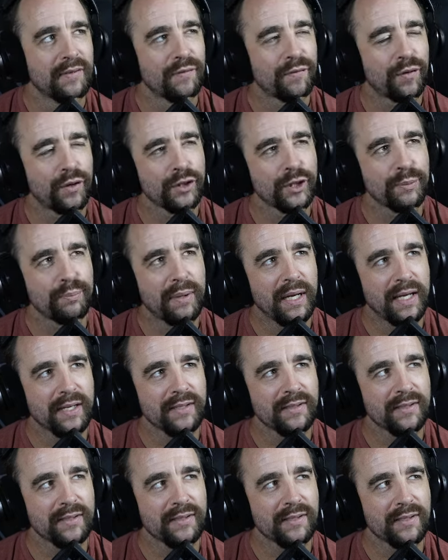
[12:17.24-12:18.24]

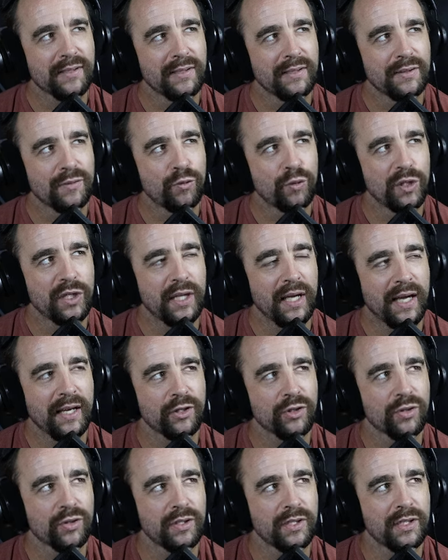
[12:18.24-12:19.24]
mechs with
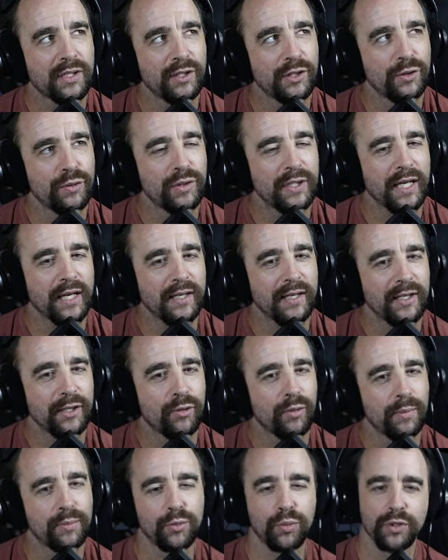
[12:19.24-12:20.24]
actually the new tech
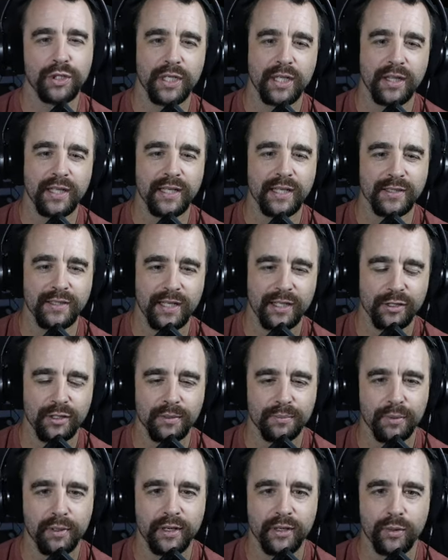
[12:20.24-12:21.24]
equipped, which I think is actually
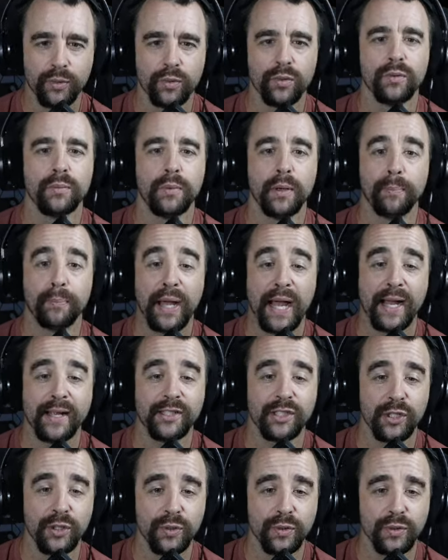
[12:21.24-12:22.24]
pretty cool. But pack
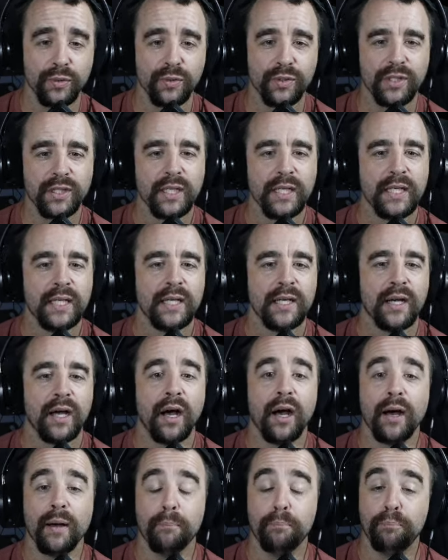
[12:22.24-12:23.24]
2s,
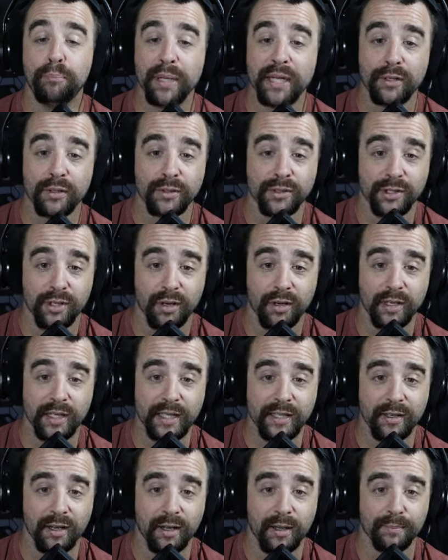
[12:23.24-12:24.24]
big old targeting
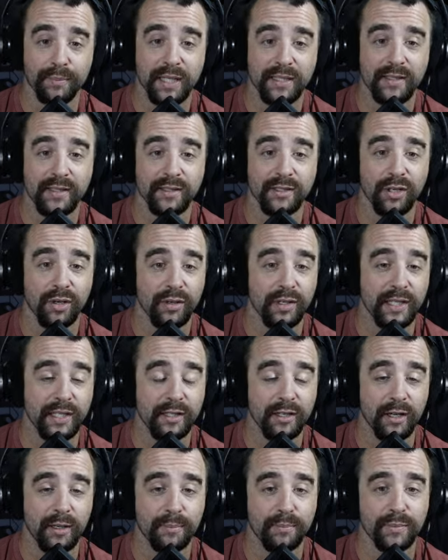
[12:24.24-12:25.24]
comp. That's a targeting
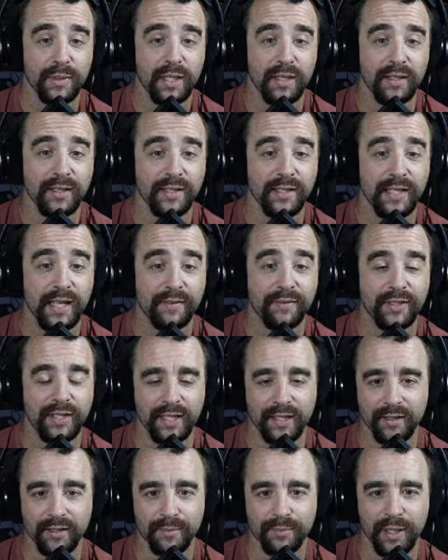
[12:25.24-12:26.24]
comp 7
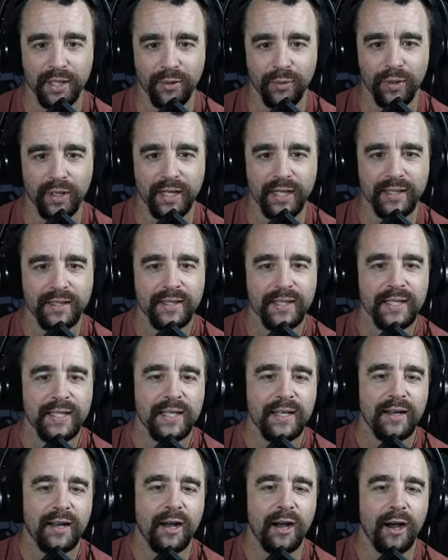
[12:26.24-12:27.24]
here, by the way.
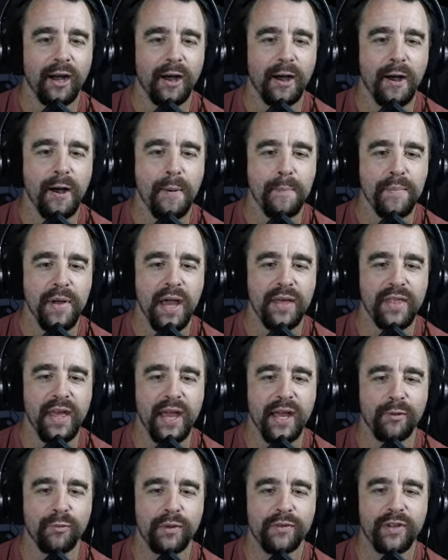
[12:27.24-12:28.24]
And then
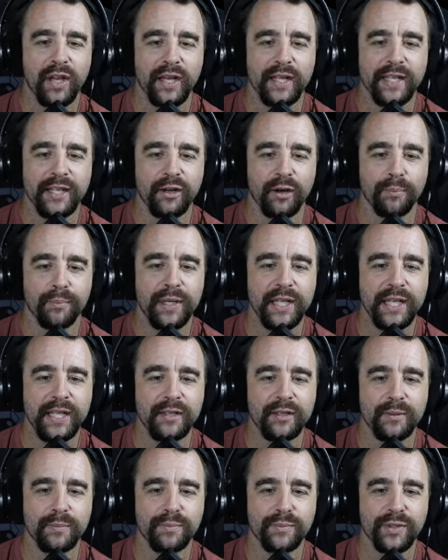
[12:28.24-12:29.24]
we've got ER
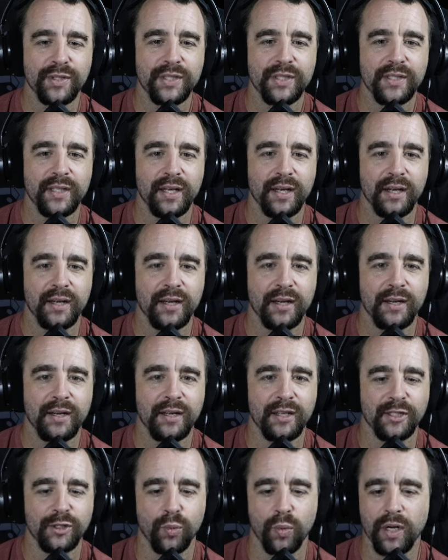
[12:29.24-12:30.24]
mediums
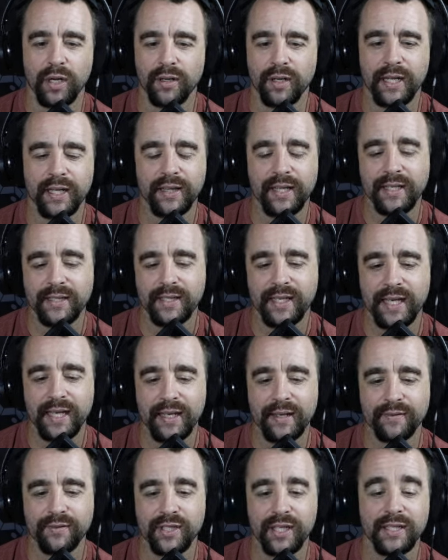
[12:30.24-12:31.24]
as well. And this
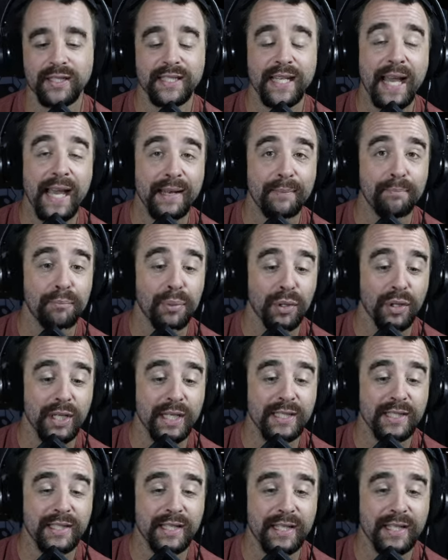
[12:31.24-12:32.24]
gives 10
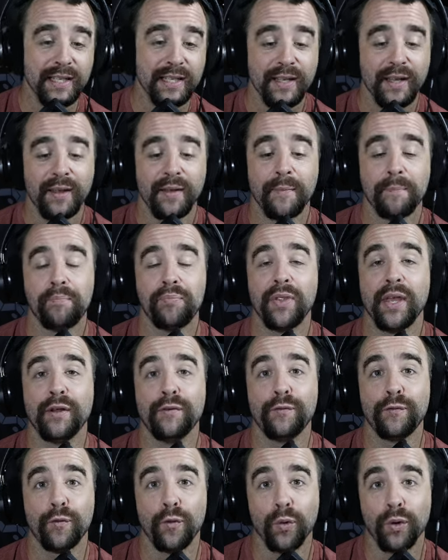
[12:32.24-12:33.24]
ballistic and
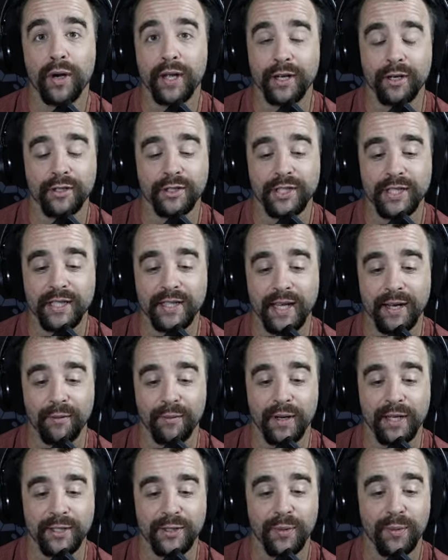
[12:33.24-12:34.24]
4 energy in that
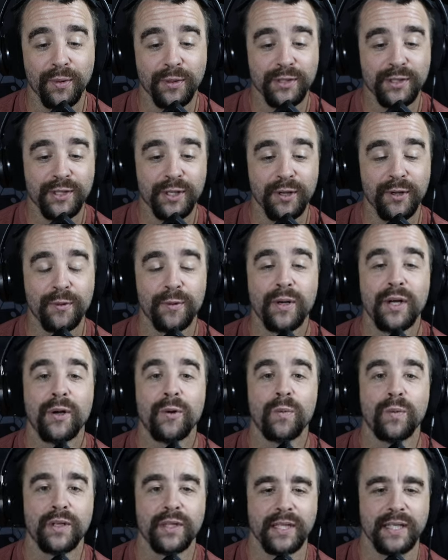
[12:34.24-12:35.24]
right torso
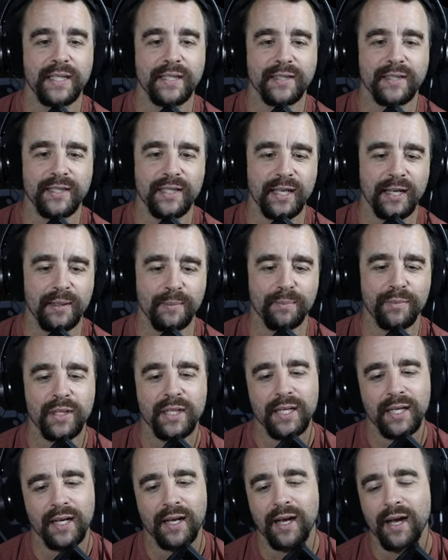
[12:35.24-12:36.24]
with ECM.
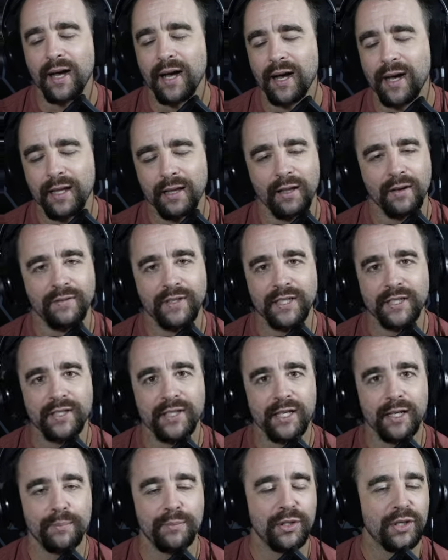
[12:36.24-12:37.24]
I love
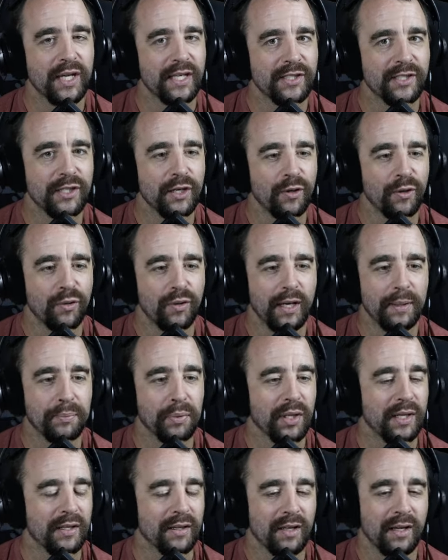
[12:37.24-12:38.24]
ECM. You guys know I play
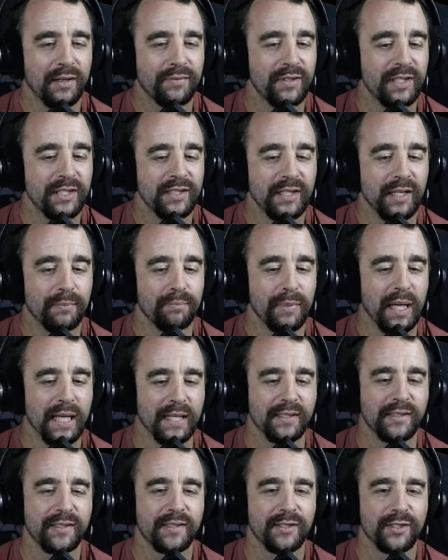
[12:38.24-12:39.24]
a lot of ECM
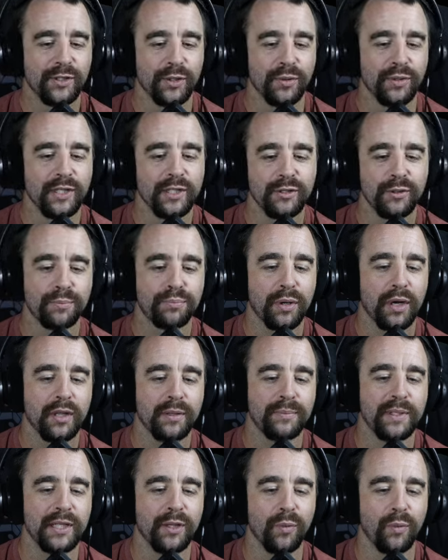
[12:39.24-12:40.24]
mechs, so this will probably
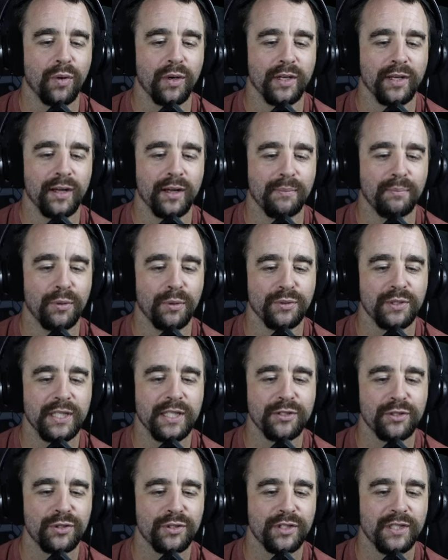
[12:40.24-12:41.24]
be the one I'm most
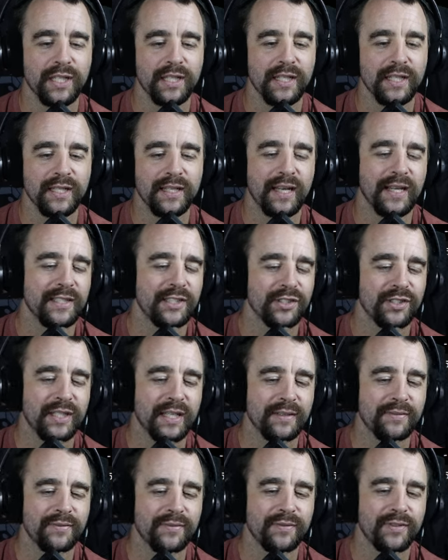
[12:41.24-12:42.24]
interested in.
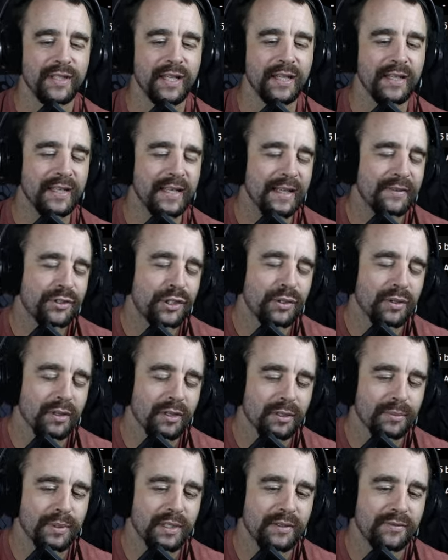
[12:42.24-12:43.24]
It gives you a little
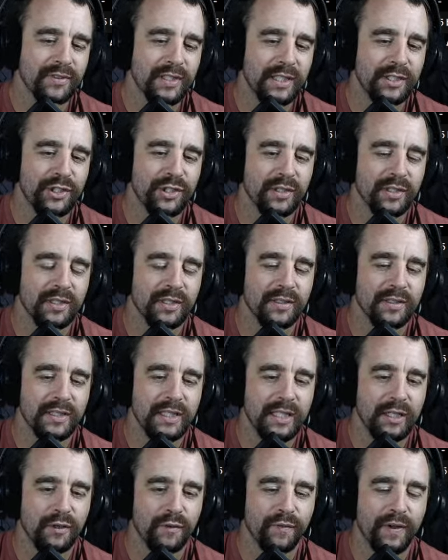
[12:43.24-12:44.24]
bit of
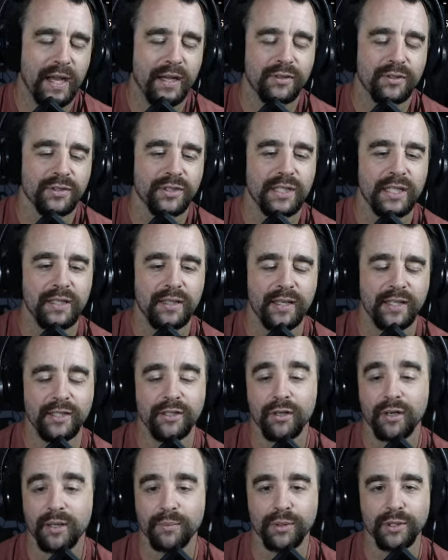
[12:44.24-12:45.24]
ninja, faculty that you're
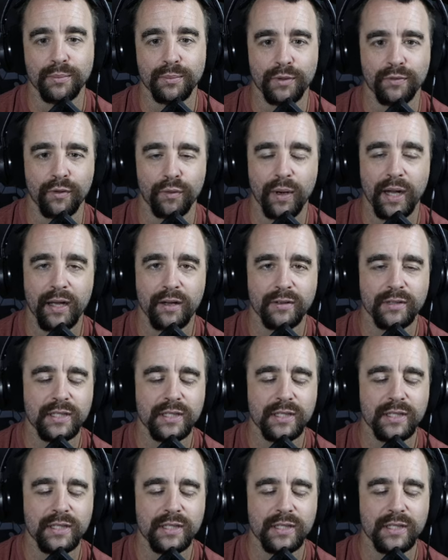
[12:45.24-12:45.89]
able to move around